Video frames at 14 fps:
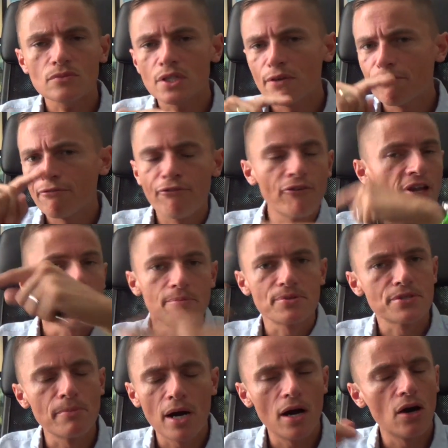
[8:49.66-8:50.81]

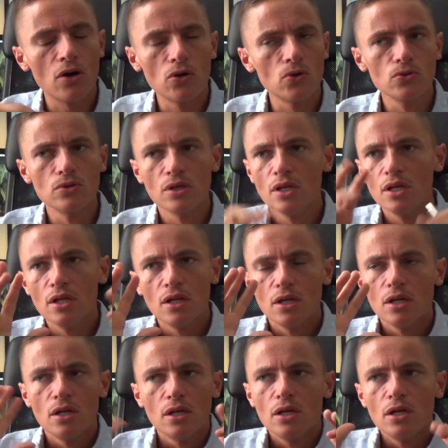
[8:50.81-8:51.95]
flipped my whole
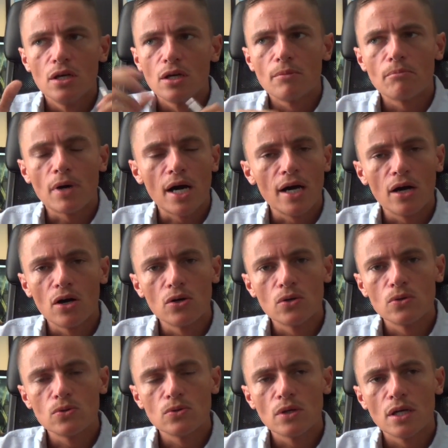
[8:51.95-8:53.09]

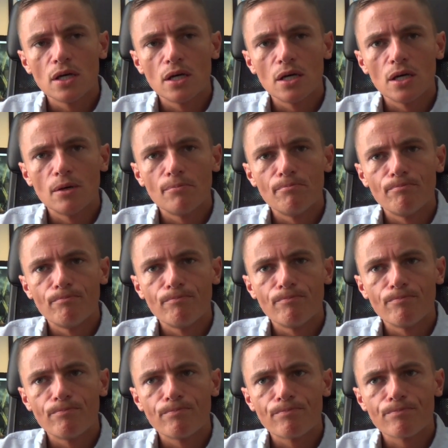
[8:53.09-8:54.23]

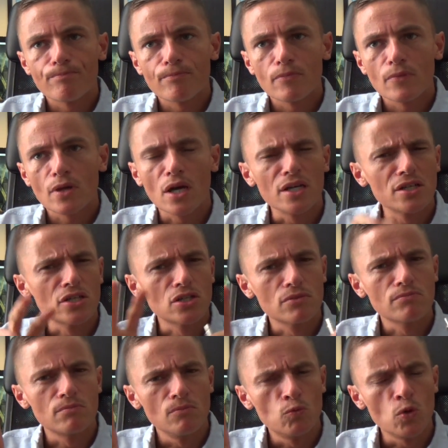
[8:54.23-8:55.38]
kind of
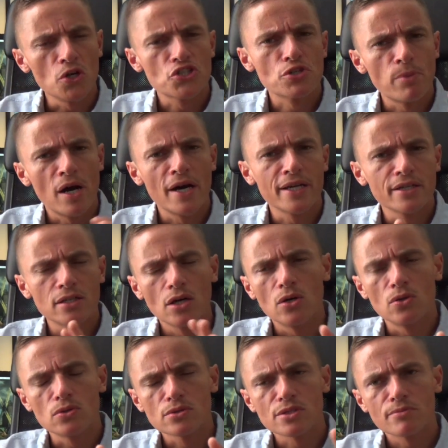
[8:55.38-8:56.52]
watch buying
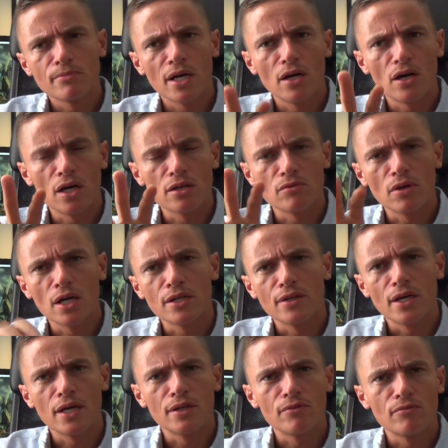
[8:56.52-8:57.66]
goals
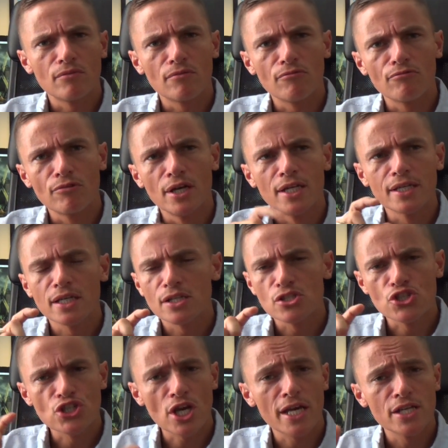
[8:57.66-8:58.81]
and really kind of
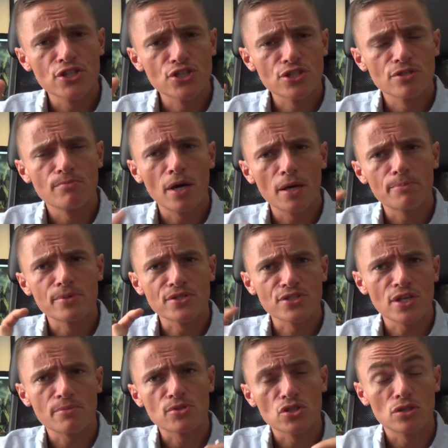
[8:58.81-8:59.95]
changed my
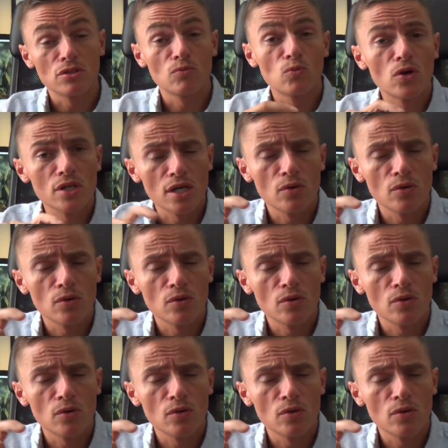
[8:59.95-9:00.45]
perception on what